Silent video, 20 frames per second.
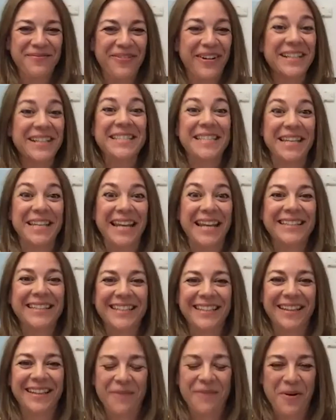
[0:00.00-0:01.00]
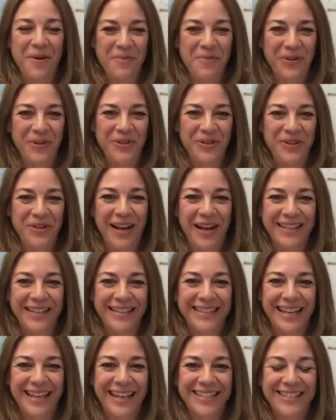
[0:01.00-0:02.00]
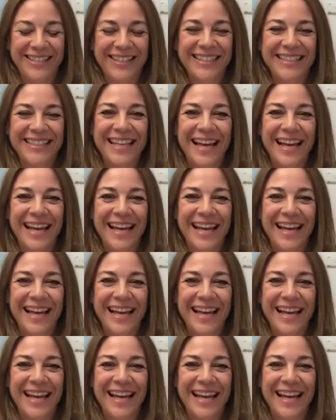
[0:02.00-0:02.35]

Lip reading: fascinated about emotional intelligence,